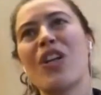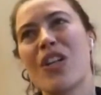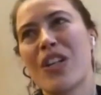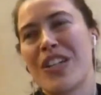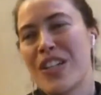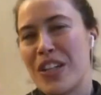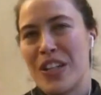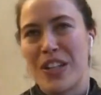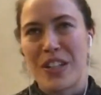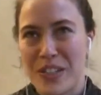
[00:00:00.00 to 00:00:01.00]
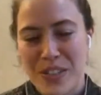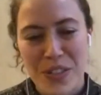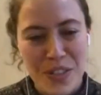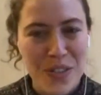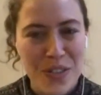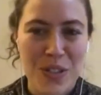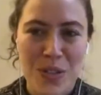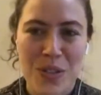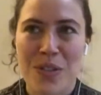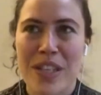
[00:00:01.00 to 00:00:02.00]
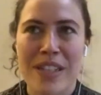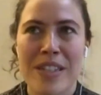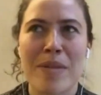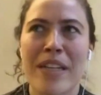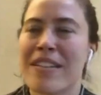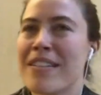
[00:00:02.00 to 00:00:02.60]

you know, all of those sorts of things. I mean,